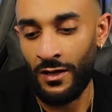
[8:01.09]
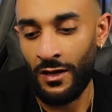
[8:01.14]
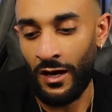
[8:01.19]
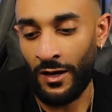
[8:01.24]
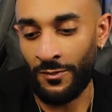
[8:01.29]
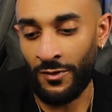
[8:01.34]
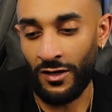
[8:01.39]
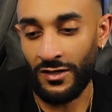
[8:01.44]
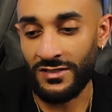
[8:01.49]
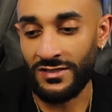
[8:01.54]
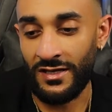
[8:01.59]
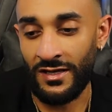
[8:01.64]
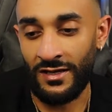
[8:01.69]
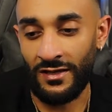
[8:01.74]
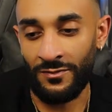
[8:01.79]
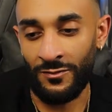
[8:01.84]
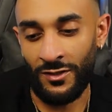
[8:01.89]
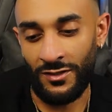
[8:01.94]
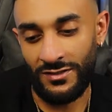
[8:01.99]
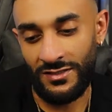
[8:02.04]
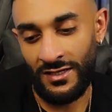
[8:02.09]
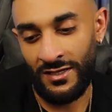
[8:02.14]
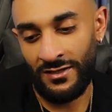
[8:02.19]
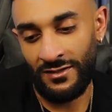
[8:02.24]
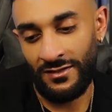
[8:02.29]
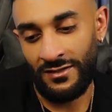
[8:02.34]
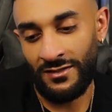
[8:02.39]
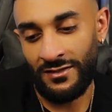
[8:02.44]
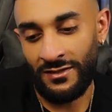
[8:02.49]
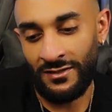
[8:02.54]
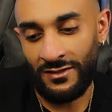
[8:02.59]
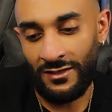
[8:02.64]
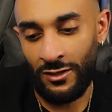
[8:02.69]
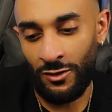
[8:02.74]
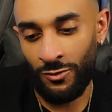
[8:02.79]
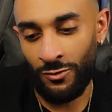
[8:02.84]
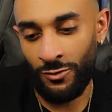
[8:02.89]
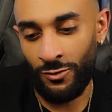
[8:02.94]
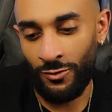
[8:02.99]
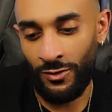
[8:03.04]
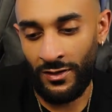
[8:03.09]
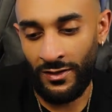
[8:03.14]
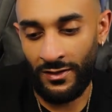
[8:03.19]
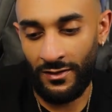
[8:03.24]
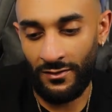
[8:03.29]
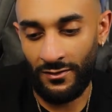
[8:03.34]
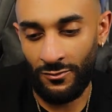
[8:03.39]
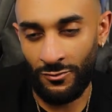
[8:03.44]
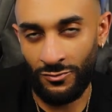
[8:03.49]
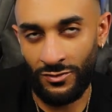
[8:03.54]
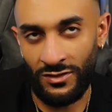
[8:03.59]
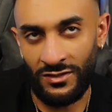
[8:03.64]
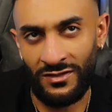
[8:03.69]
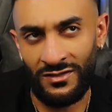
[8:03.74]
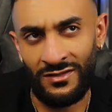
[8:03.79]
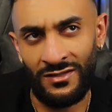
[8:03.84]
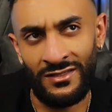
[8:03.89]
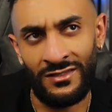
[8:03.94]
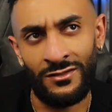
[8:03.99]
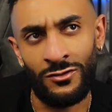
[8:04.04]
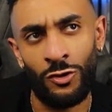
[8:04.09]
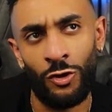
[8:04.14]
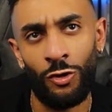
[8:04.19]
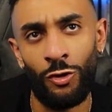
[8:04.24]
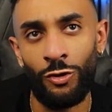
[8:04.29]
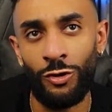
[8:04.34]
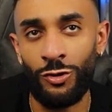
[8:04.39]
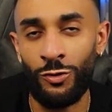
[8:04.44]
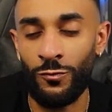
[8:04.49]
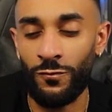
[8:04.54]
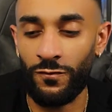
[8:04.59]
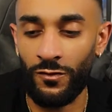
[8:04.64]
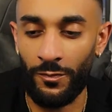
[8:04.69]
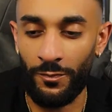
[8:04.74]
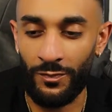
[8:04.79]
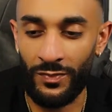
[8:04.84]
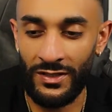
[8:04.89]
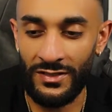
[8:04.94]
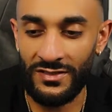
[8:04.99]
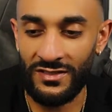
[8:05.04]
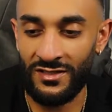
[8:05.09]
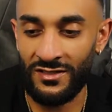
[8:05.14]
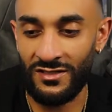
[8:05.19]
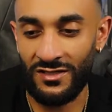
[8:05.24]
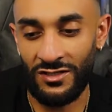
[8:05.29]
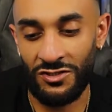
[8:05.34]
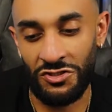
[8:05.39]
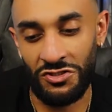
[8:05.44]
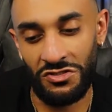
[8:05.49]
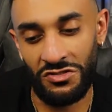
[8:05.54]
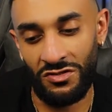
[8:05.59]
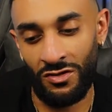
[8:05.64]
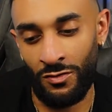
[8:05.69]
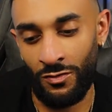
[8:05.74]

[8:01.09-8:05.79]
I'm not saying it to deteriorate or deter you from business. I just